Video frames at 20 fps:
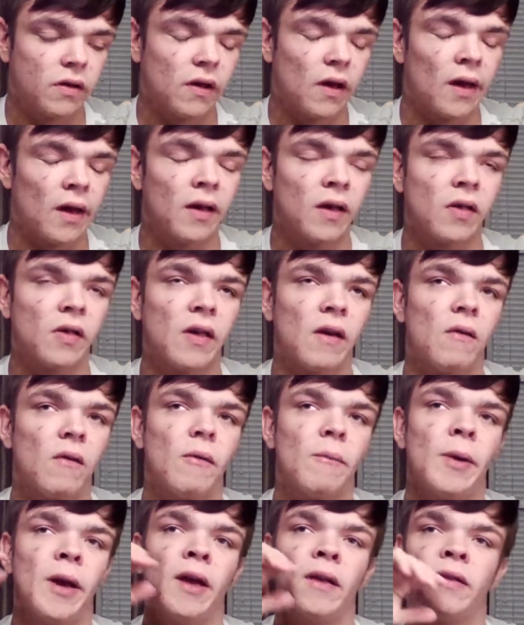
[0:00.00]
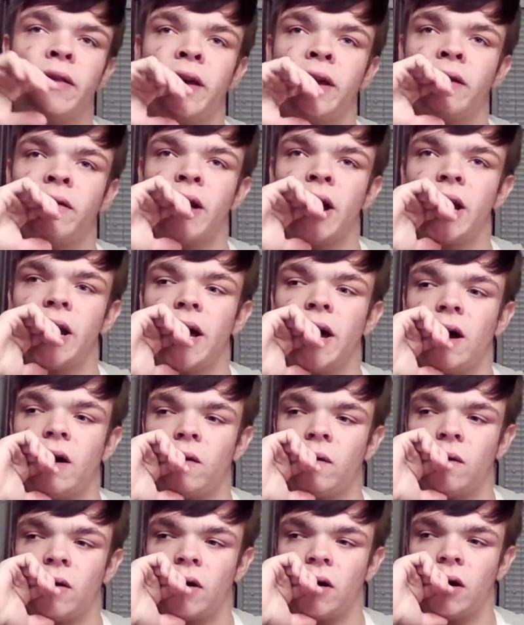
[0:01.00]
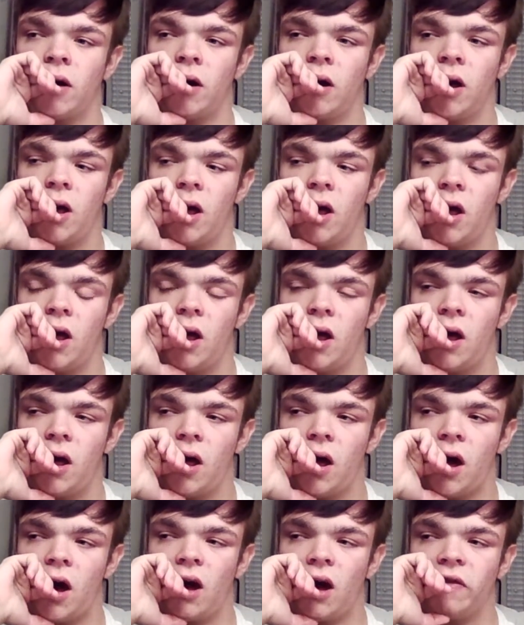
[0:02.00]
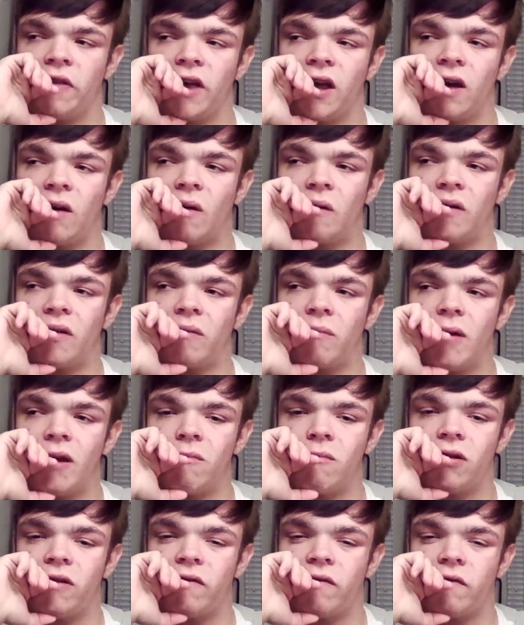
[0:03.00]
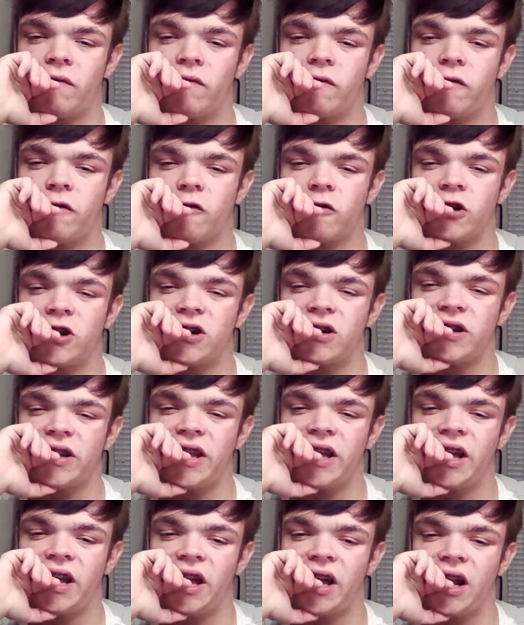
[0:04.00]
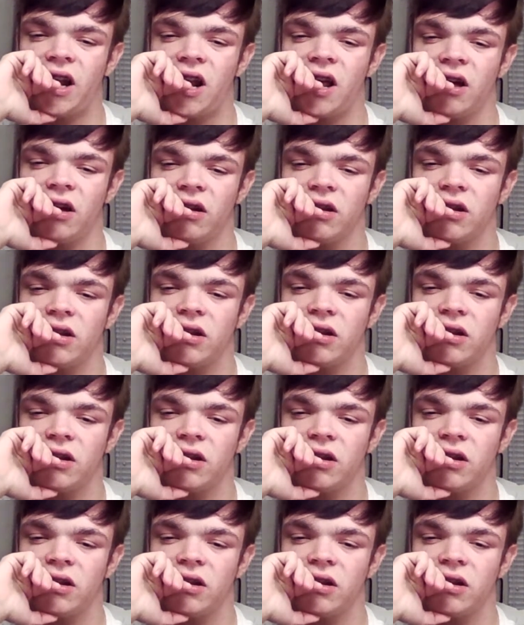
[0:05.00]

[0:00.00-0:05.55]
okay, cause I'm 18 right now. I think I was maybe 14,